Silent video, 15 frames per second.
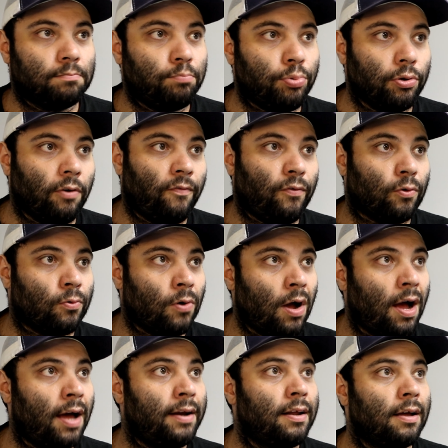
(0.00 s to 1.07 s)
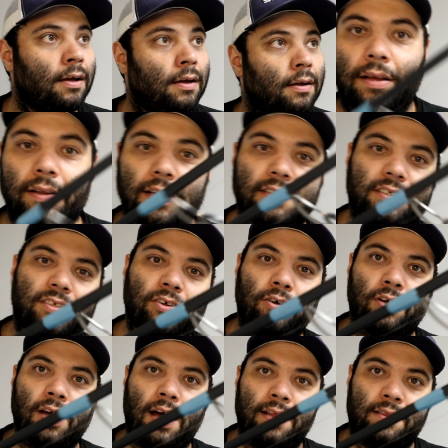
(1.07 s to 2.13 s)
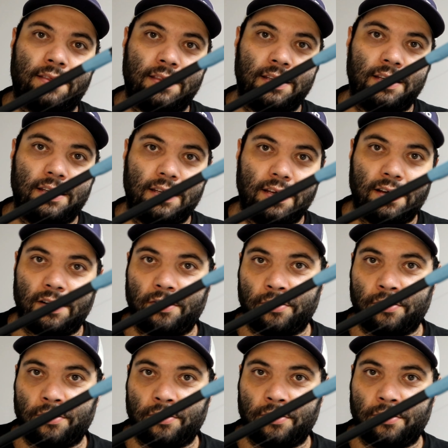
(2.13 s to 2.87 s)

Beautiful rod, and they still got the